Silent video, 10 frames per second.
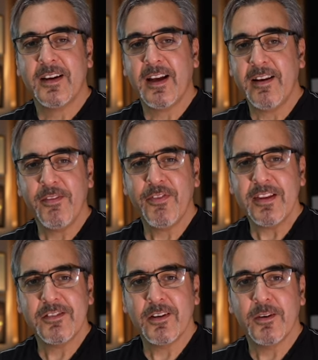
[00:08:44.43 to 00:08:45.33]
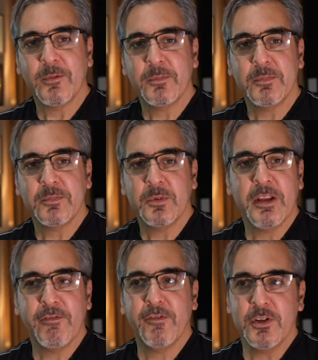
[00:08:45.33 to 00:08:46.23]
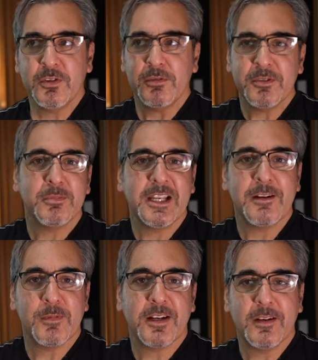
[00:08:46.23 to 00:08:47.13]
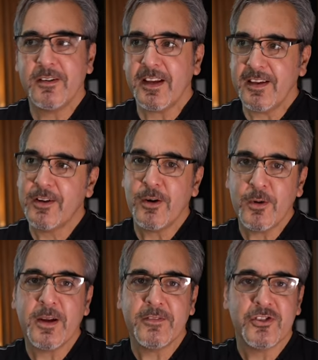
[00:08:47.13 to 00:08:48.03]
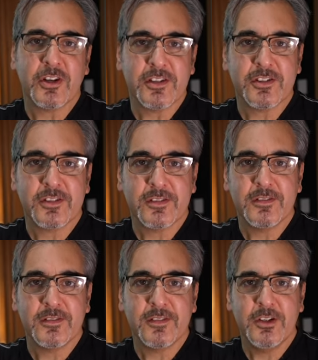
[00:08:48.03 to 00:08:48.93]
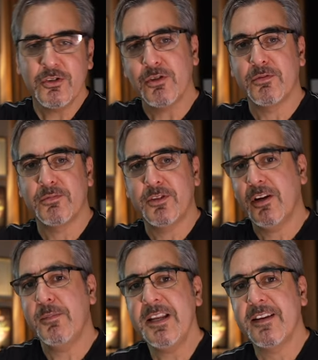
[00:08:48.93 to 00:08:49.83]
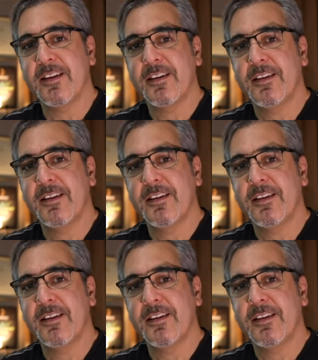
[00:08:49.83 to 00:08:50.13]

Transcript: I don't think so. If YouTube is making money, okay, go and charge YouTube, not me.